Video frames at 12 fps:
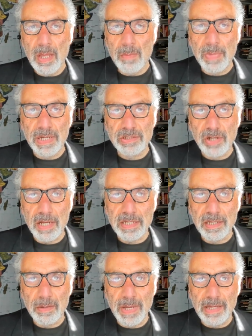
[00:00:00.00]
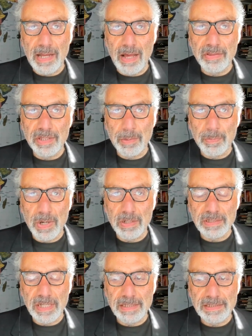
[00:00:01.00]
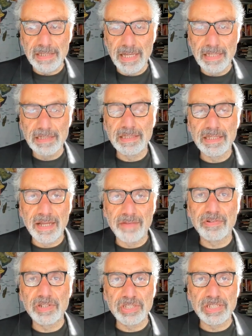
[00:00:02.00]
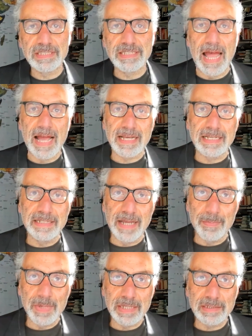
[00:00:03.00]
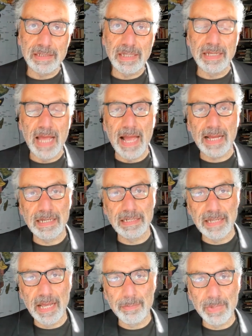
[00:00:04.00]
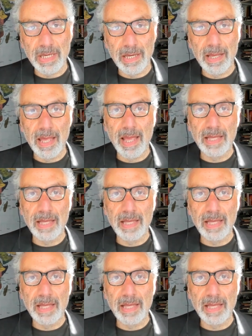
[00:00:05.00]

by talking about how the apartheid state leverages academics and academia